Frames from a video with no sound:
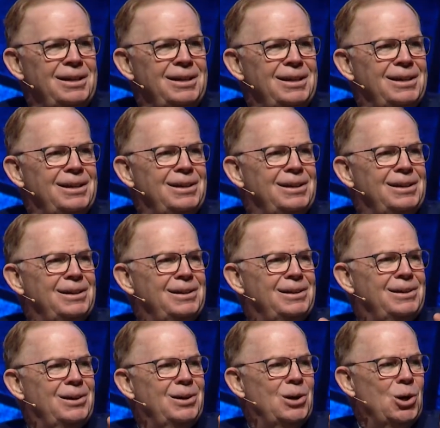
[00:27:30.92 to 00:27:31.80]
uh,
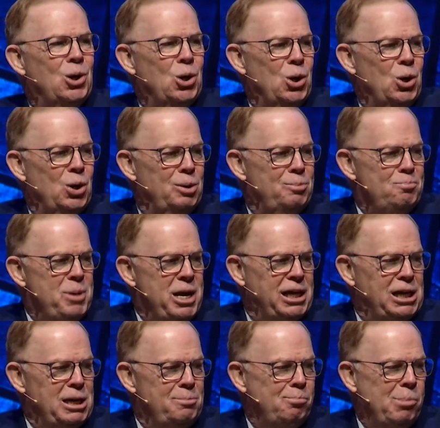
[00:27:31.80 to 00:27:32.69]
heard
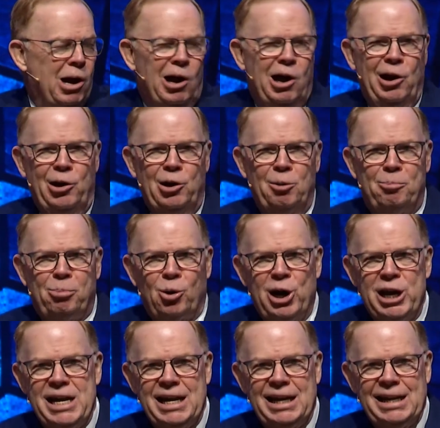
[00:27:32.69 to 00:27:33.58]
Mickey Bonner
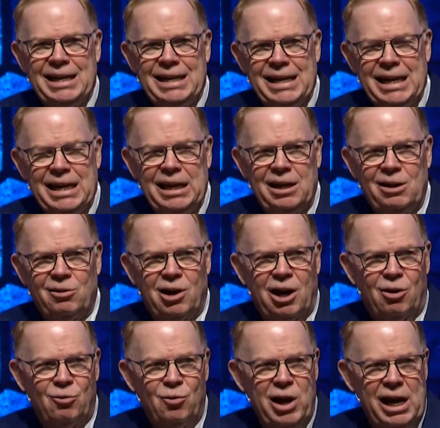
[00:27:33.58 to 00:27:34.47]
pray it again, or
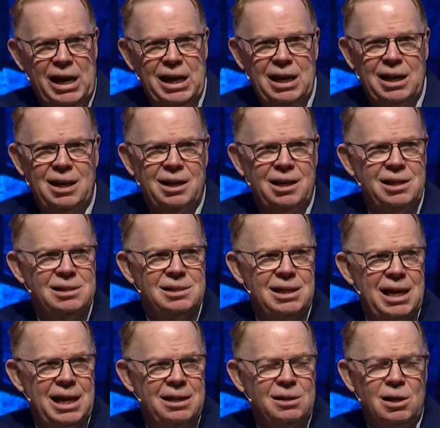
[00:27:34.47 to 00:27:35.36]
I read it. He's
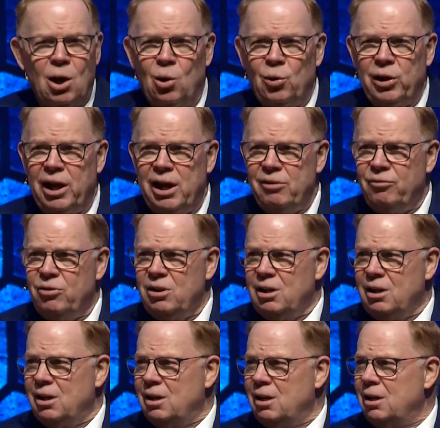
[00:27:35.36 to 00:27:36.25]
dead and gone to heaven.
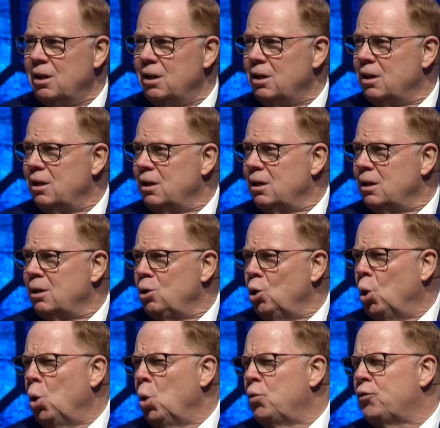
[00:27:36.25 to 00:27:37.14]
An
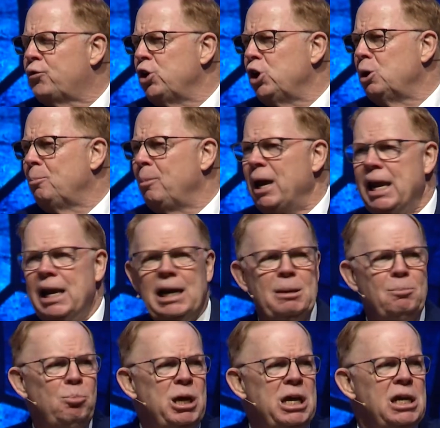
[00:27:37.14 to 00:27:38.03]
old friend of Manley
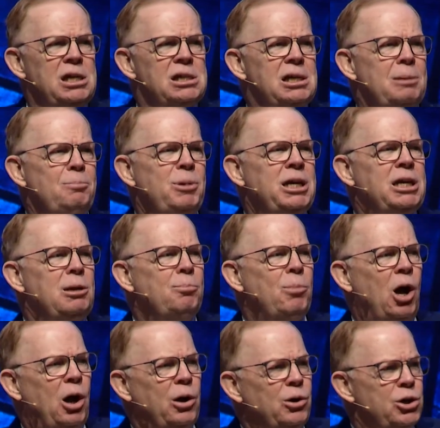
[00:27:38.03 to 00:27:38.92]
Beasley, Mickey
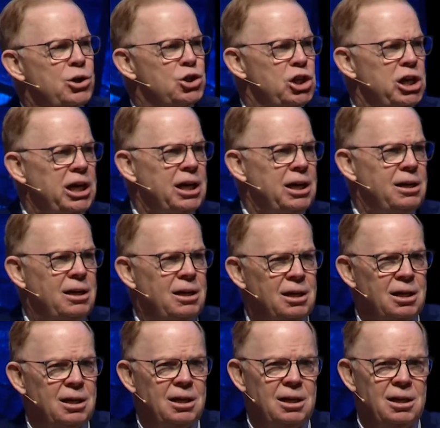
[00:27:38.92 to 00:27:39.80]
Bonner, said,
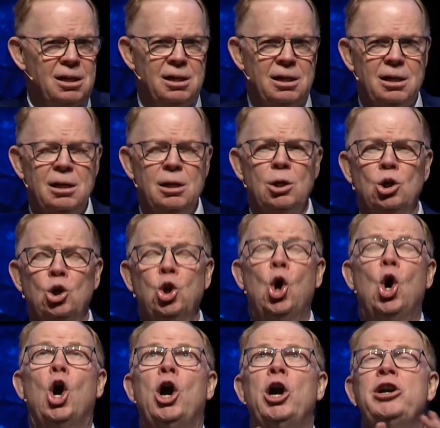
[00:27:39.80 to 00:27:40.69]

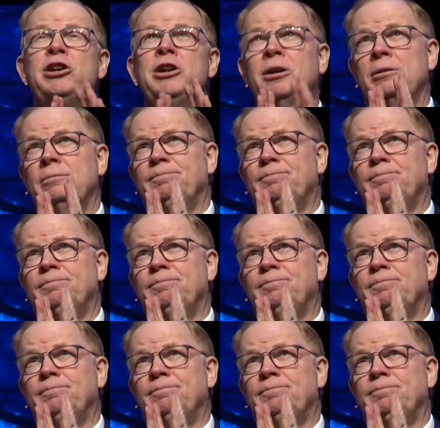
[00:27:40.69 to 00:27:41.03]
Lord,